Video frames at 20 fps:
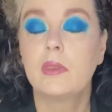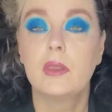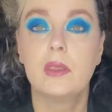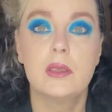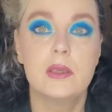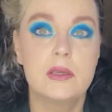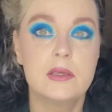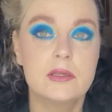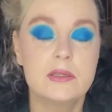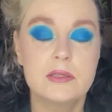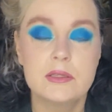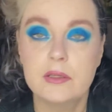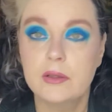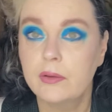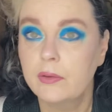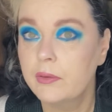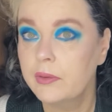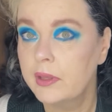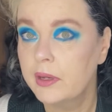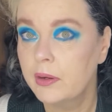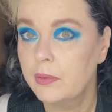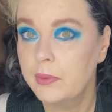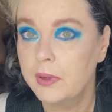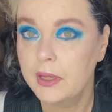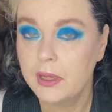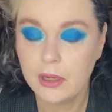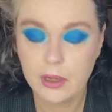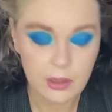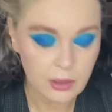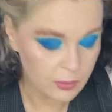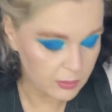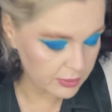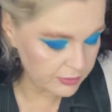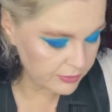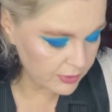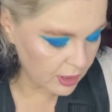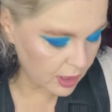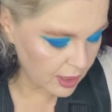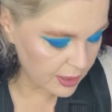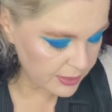So there we go, we've
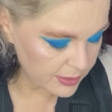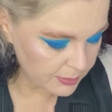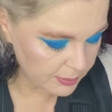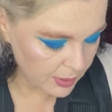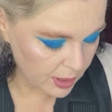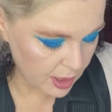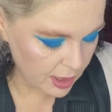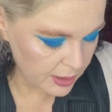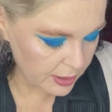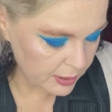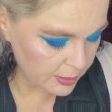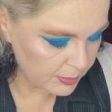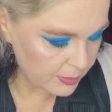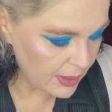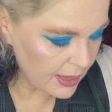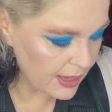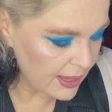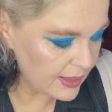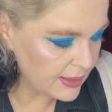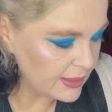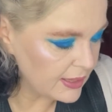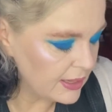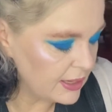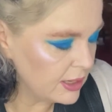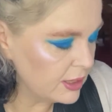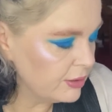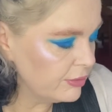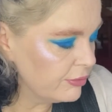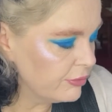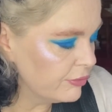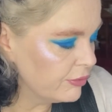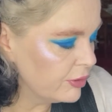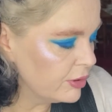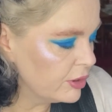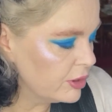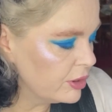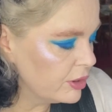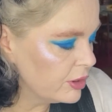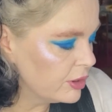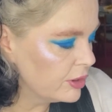got the bottom. And then
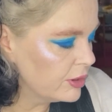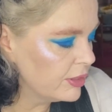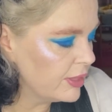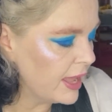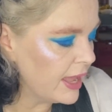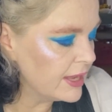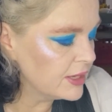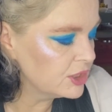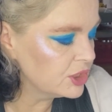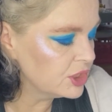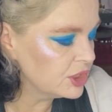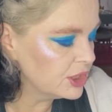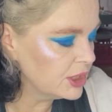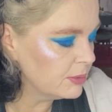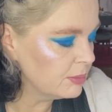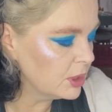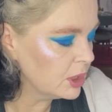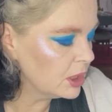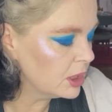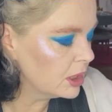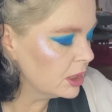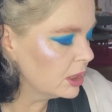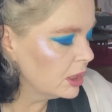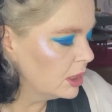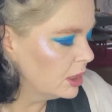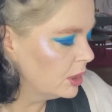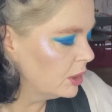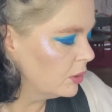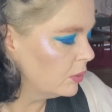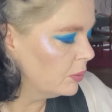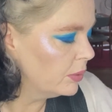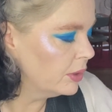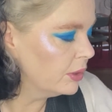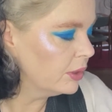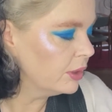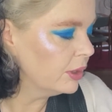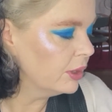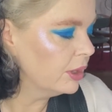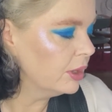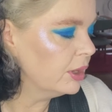for that shimmer, we're gonna
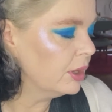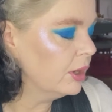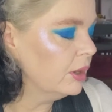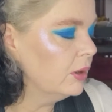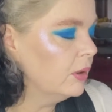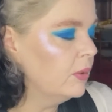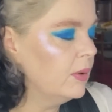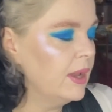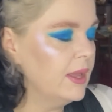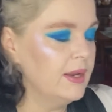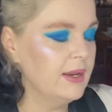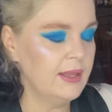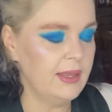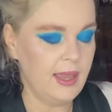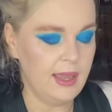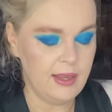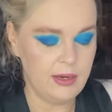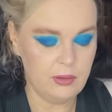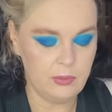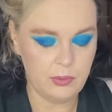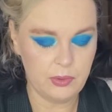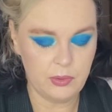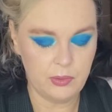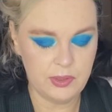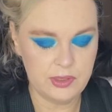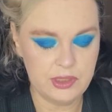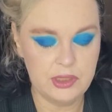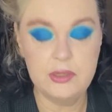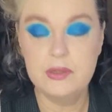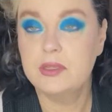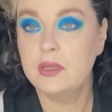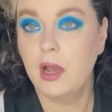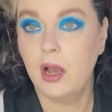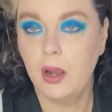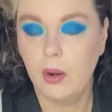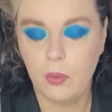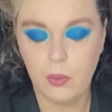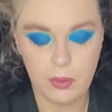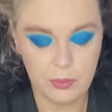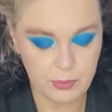go, and again, we're going to use
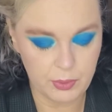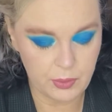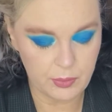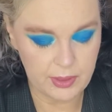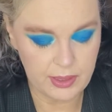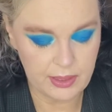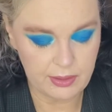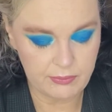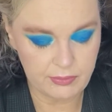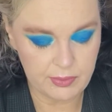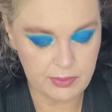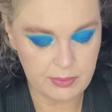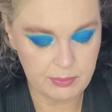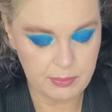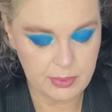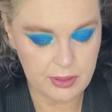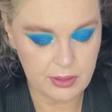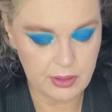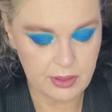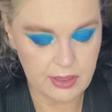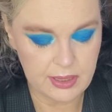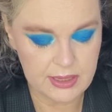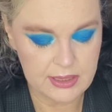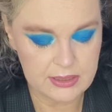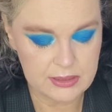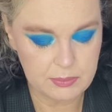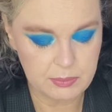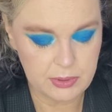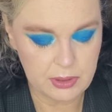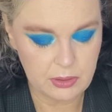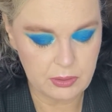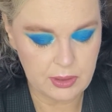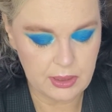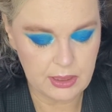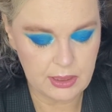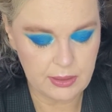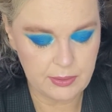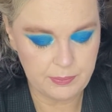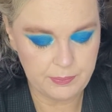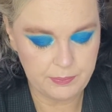Aquamarine from the Bitter Lace Beauty.
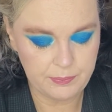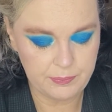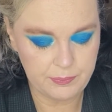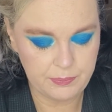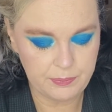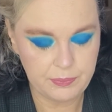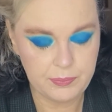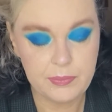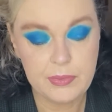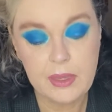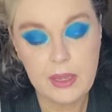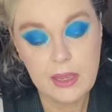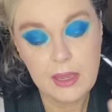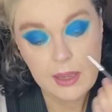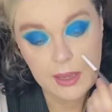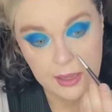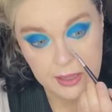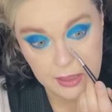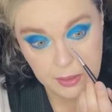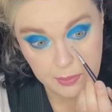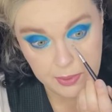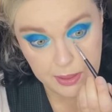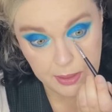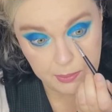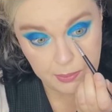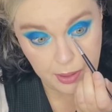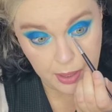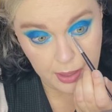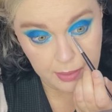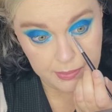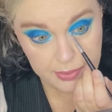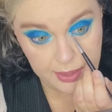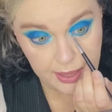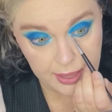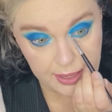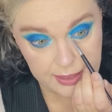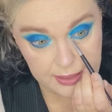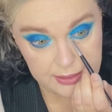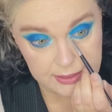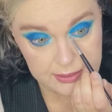Then we're going to pop that
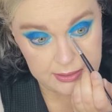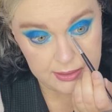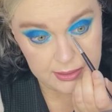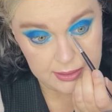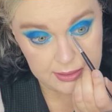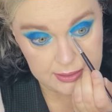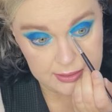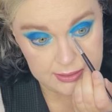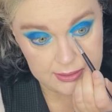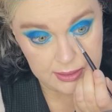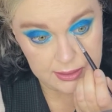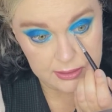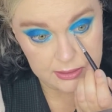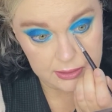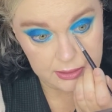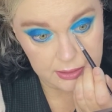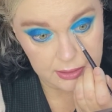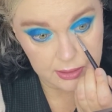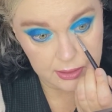into the center.